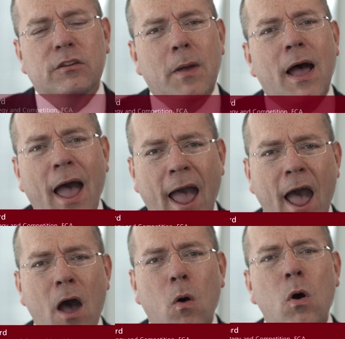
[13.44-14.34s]
is about
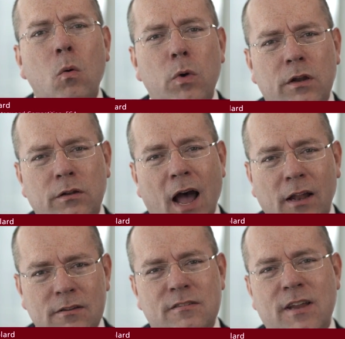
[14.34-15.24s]
how we can
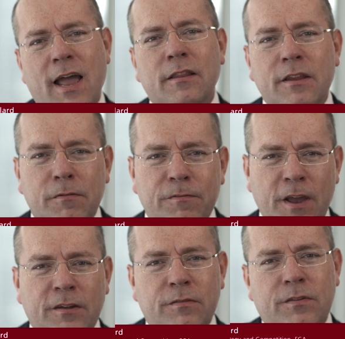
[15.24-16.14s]
understand the
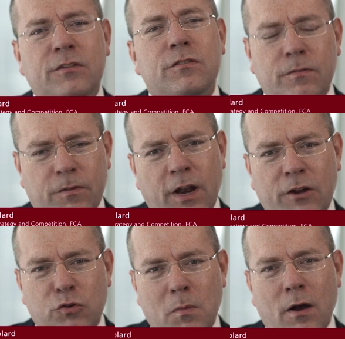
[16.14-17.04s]
effectiveness of financial